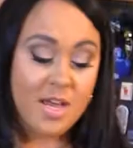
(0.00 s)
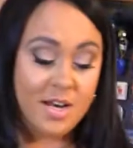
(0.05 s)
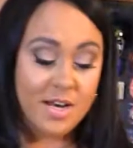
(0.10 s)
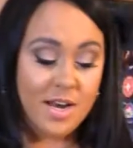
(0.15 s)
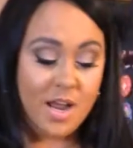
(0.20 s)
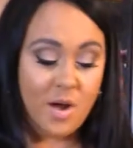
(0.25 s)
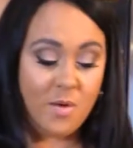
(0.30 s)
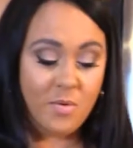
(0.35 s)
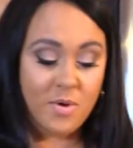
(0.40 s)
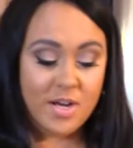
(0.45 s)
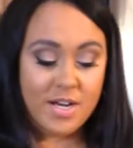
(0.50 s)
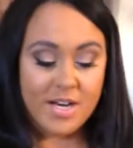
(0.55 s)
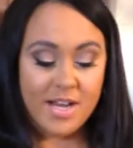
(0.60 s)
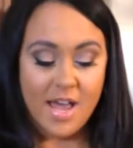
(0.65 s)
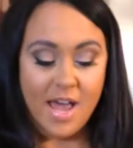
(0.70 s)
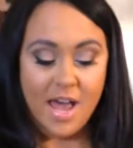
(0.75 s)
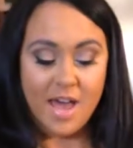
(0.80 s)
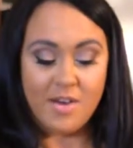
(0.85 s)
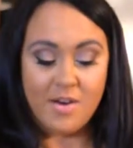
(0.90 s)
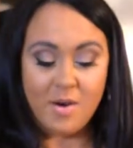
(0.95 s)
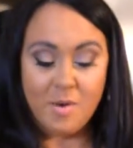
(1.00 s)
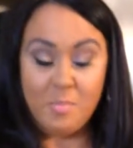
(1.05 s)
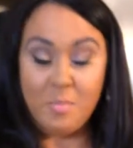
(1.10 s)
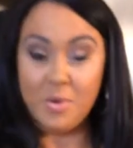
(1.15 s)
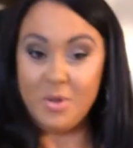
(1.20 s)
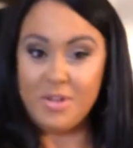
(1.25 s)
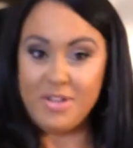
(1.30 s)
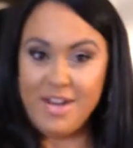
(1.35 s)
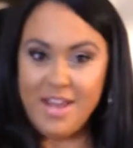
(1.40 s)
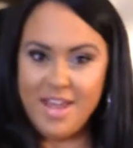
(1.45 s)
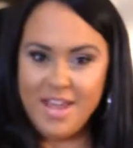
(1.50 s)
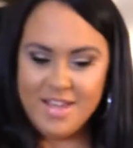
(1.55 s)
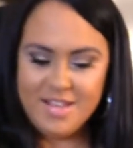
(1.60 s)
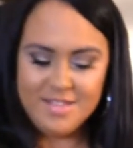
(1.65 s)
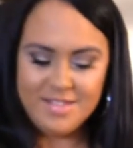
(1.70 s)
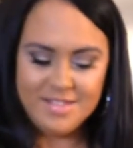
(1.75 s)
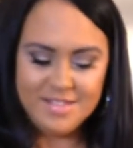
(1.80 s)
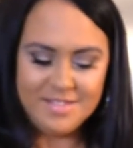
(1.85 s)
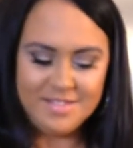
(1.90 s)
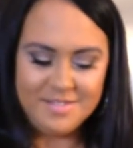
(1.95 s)
now we're gonna add our
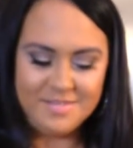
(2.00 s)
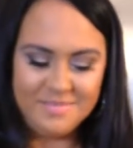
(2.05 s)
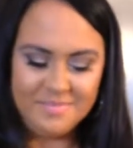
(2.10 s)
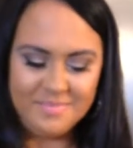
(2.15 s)
Bolognese.